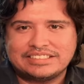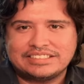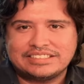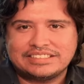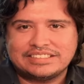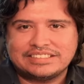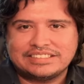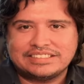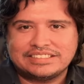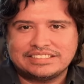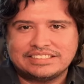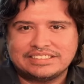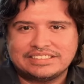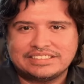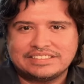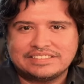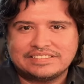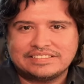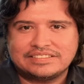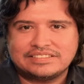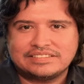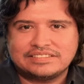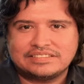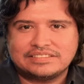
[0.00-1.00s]

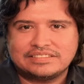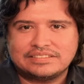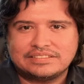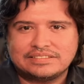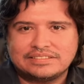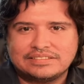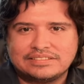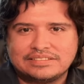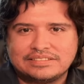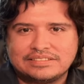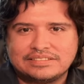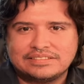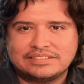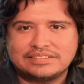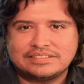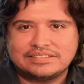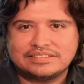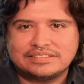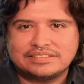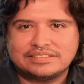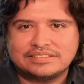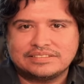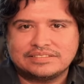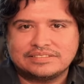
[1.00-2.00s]

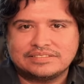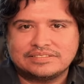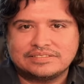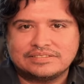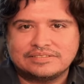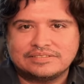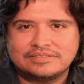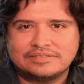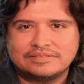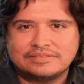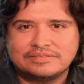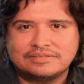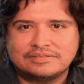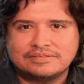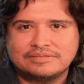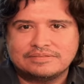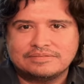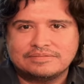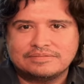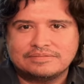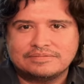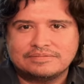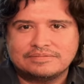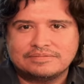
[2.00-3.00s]

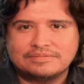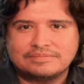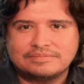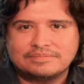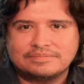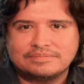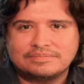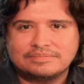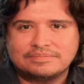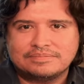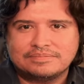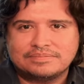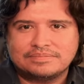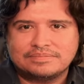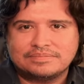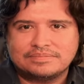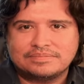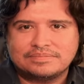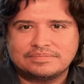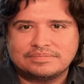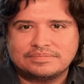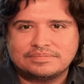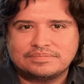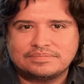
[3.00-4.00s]

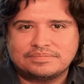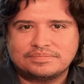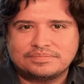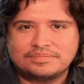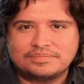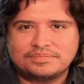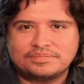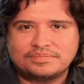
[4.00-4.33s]
This person isn't speaking.